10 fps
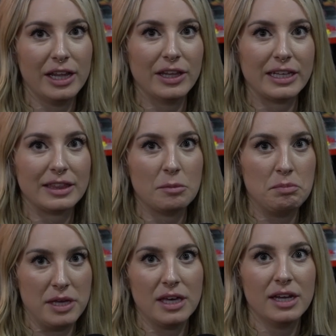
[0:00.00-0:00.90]
and, like the
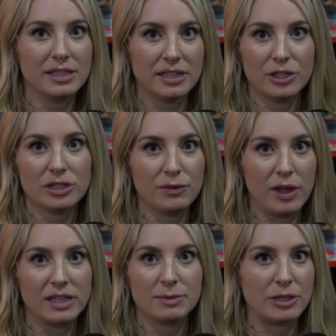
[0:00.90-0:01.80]
beginning stages of
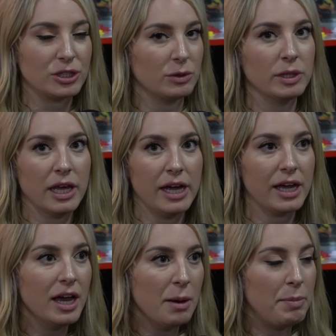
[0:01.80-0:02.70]
things, especially when like
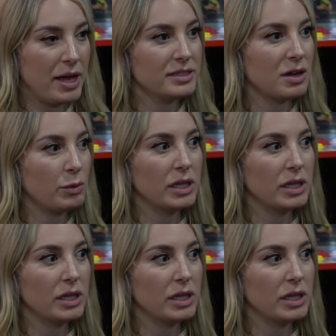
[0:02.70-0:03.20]
bands that we